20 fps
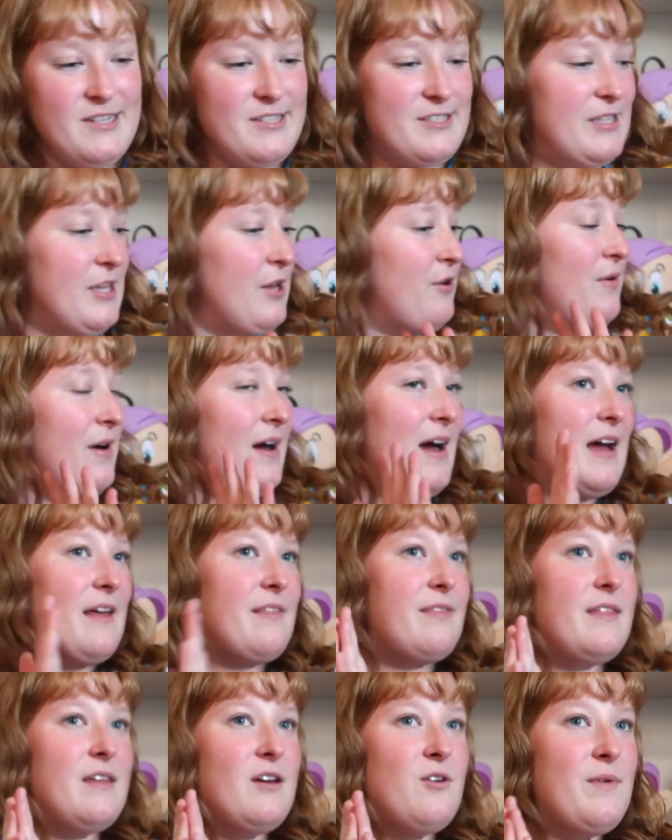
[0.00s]
So I
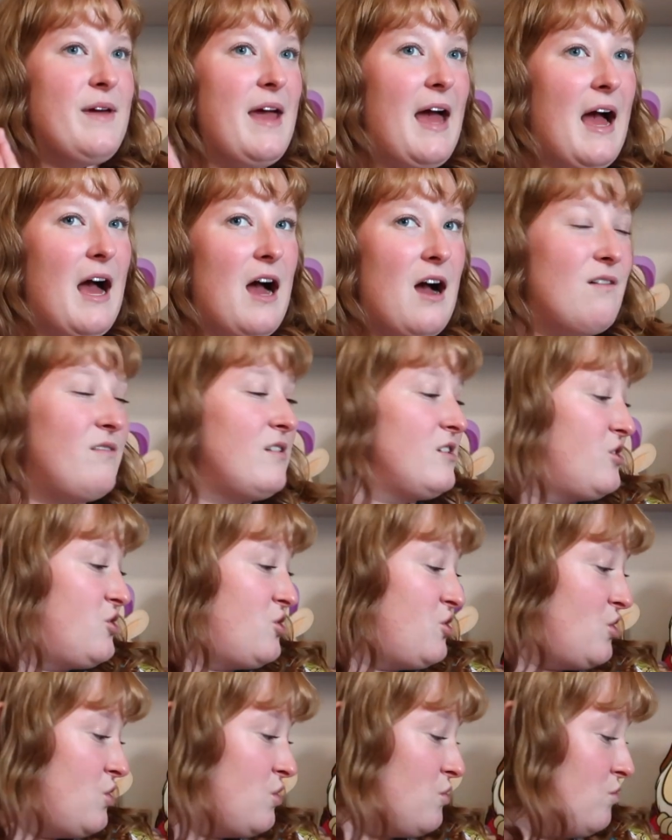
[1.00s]
think we have
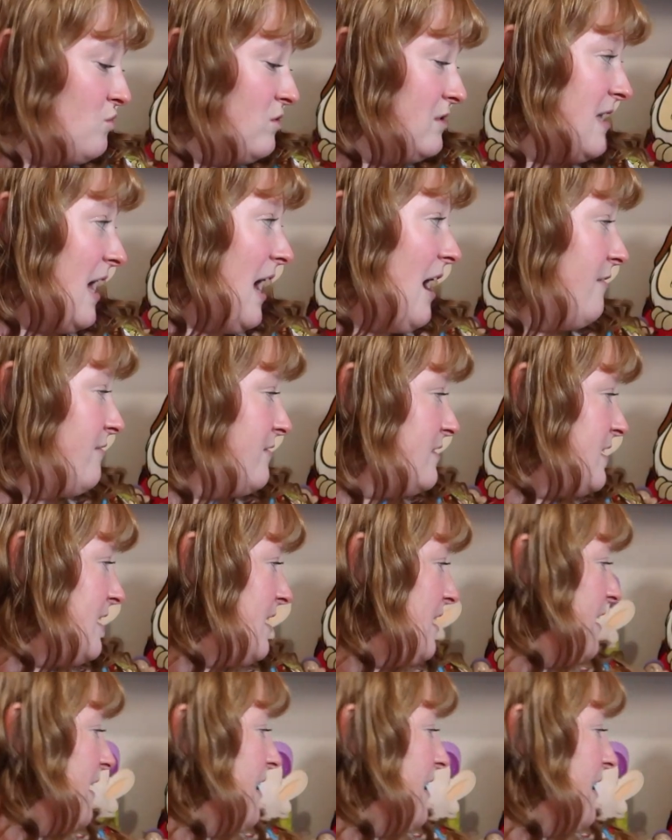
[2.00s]
two left